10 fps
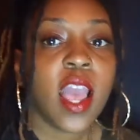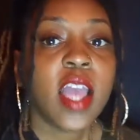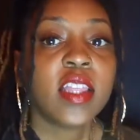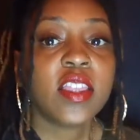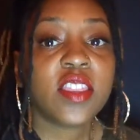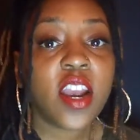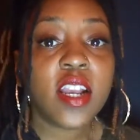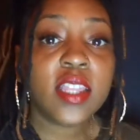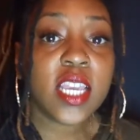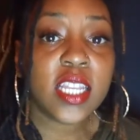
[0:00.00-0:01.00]
The
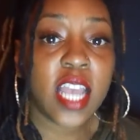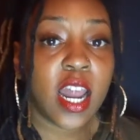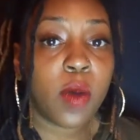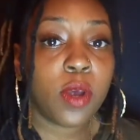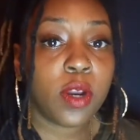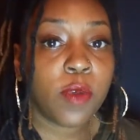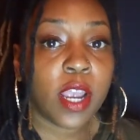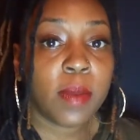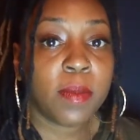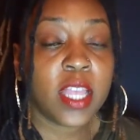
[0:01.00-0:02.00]
third thing that I want to
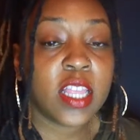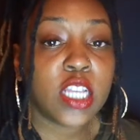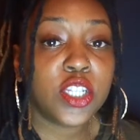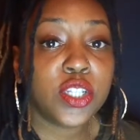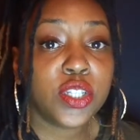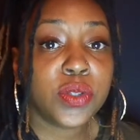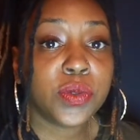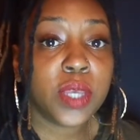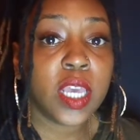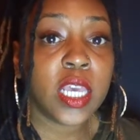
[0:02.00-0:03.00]
recommend that you
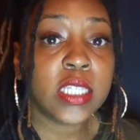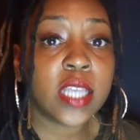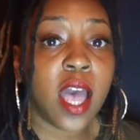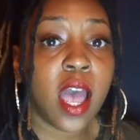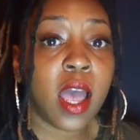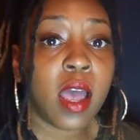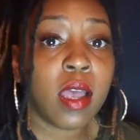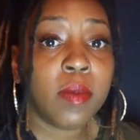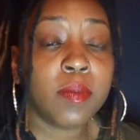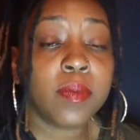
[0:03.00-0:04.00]
do is
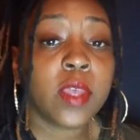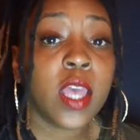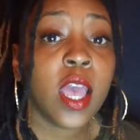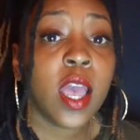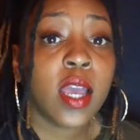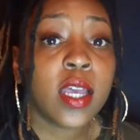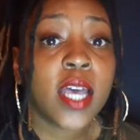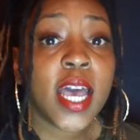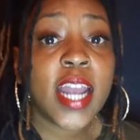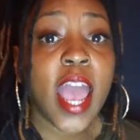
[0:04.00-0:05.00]

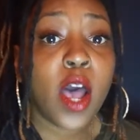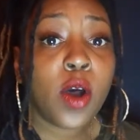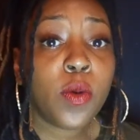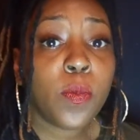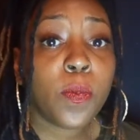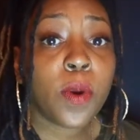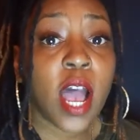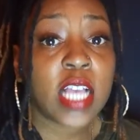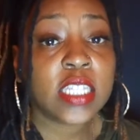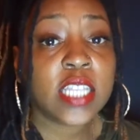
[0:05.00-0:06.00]
cut out
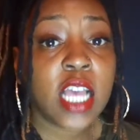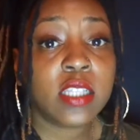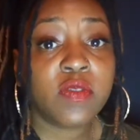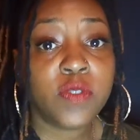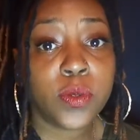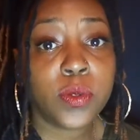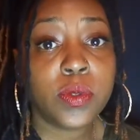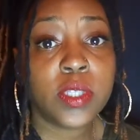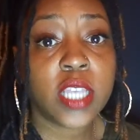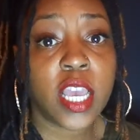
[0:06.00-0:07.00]
processed
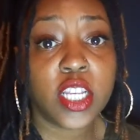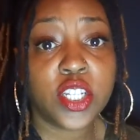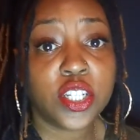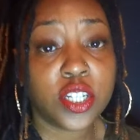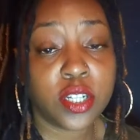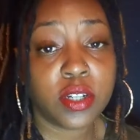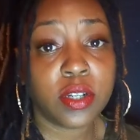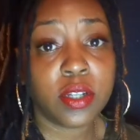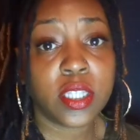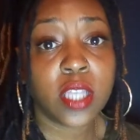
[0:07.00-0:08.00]
foods and
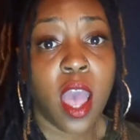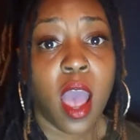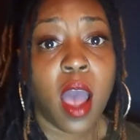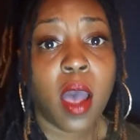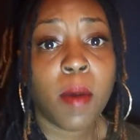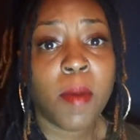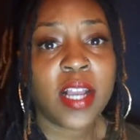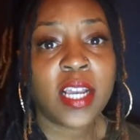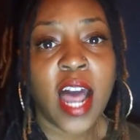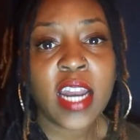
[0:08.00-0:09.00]
sugars. A
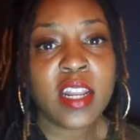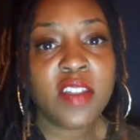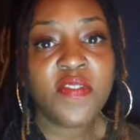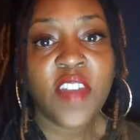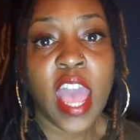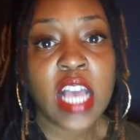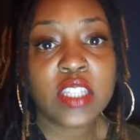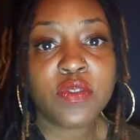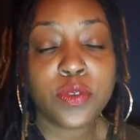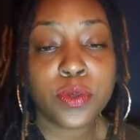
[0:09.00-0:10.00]
lot of the
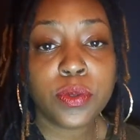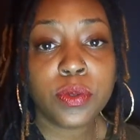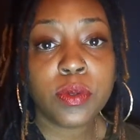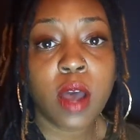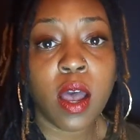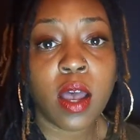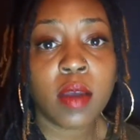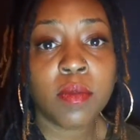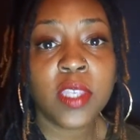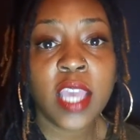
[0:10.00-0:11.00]
fast food,
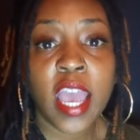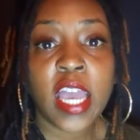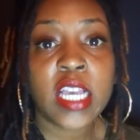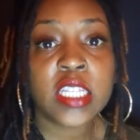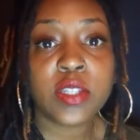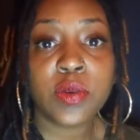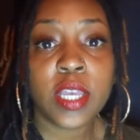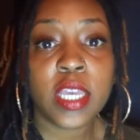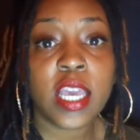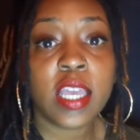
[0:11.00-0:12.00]
it's
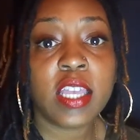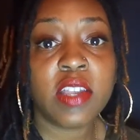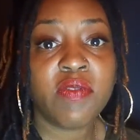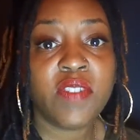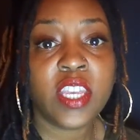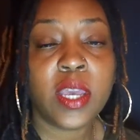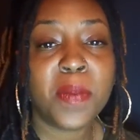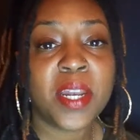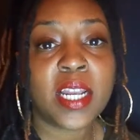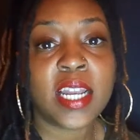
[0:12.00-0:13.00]
quick and convenient,
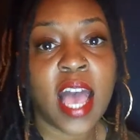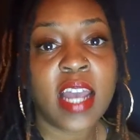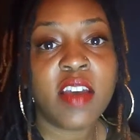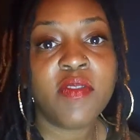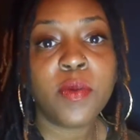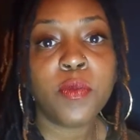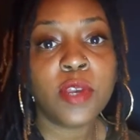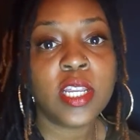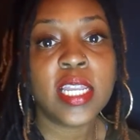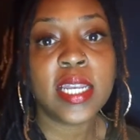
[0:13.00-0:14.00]
but a lot of them
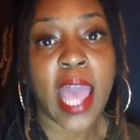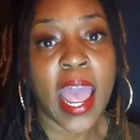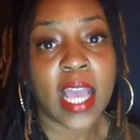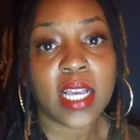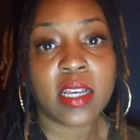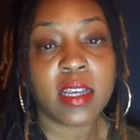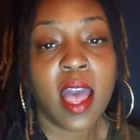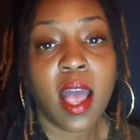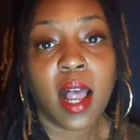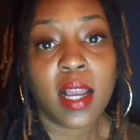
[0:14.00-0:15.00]
really lack
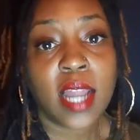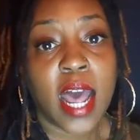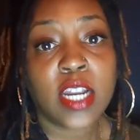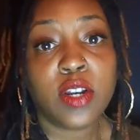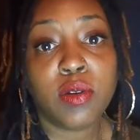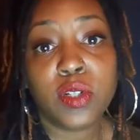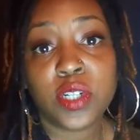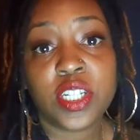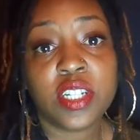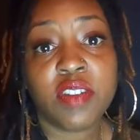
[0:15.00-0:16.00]
a lot of
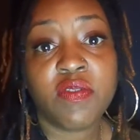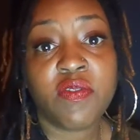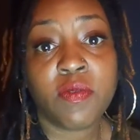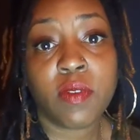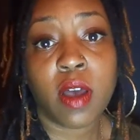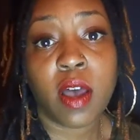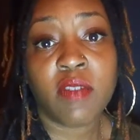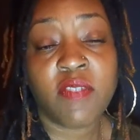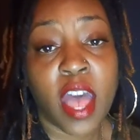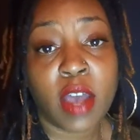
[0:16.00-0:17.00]
nutrition
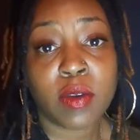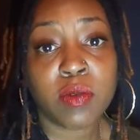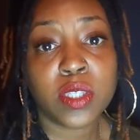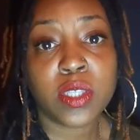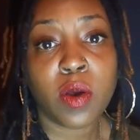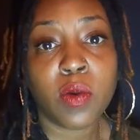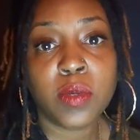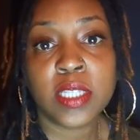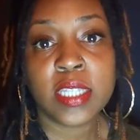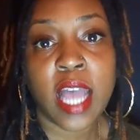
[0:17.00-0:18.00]
value. So
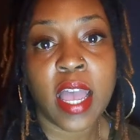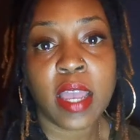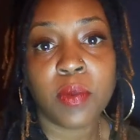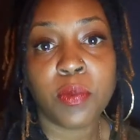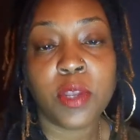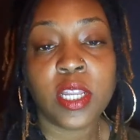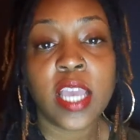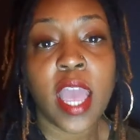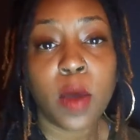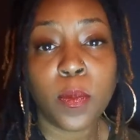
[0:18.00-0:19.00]
it's not really
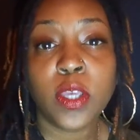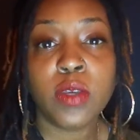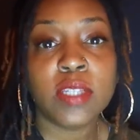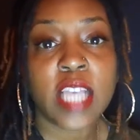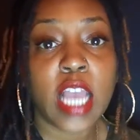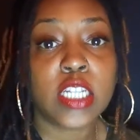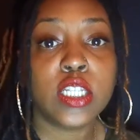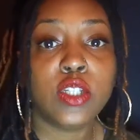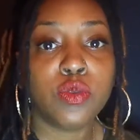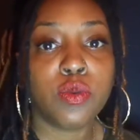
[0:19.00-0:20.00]
helping you. It's
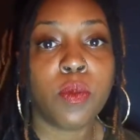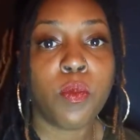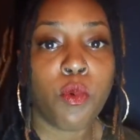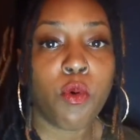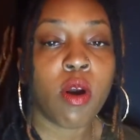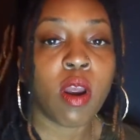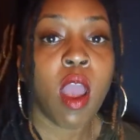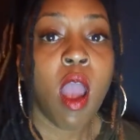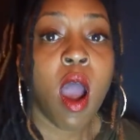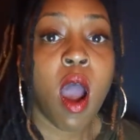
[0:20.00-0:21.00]
actually doing more
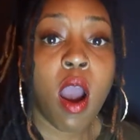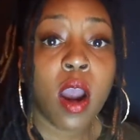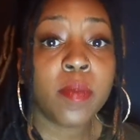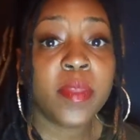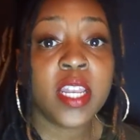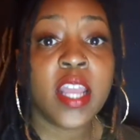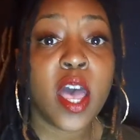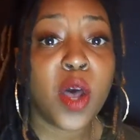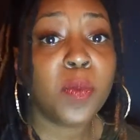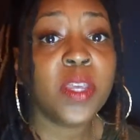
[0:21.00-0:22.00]
harm than
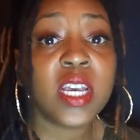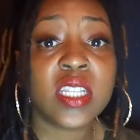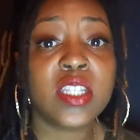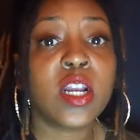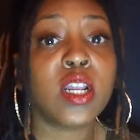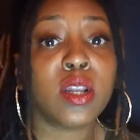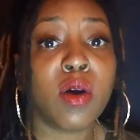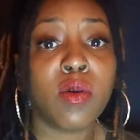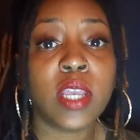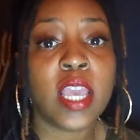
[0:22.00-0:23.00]
help because they're
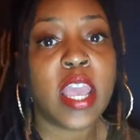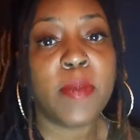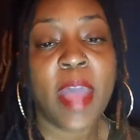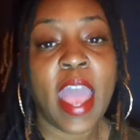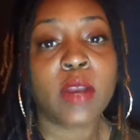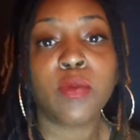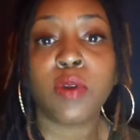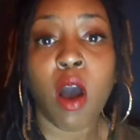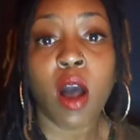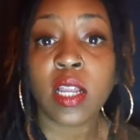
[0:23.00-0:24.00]
loaded and packed
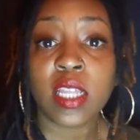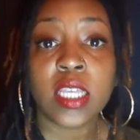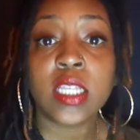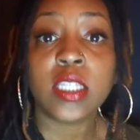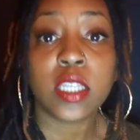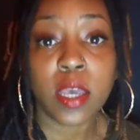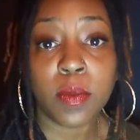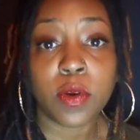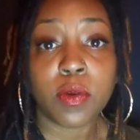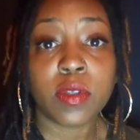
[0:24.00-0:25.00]
with all of these
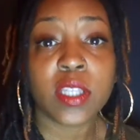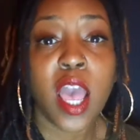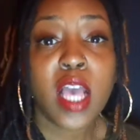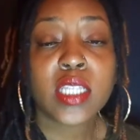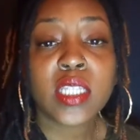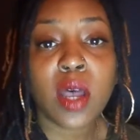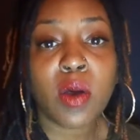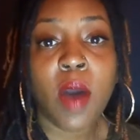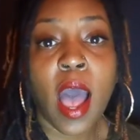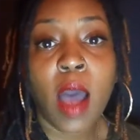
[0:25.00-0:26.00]
chemicals.
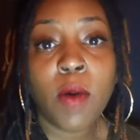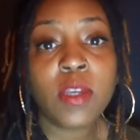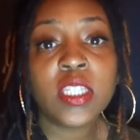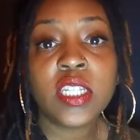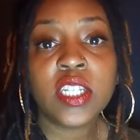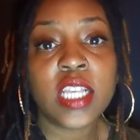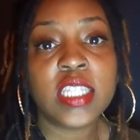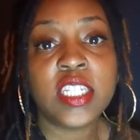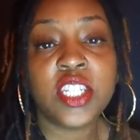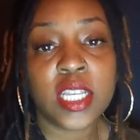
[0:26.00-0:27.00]
So I would
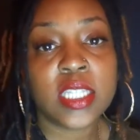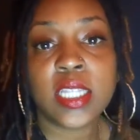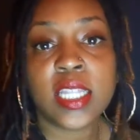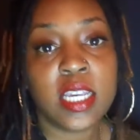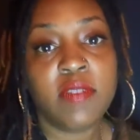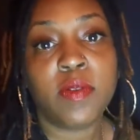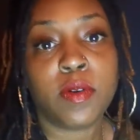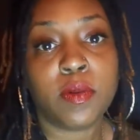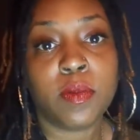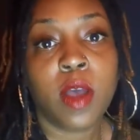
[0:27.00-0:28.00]
suggest just leave
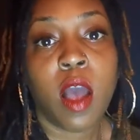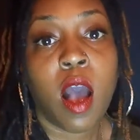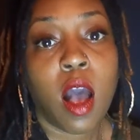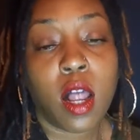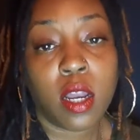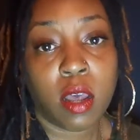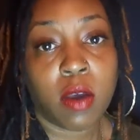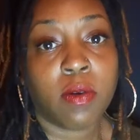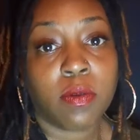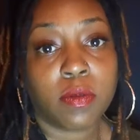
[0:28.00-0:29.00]
them alone.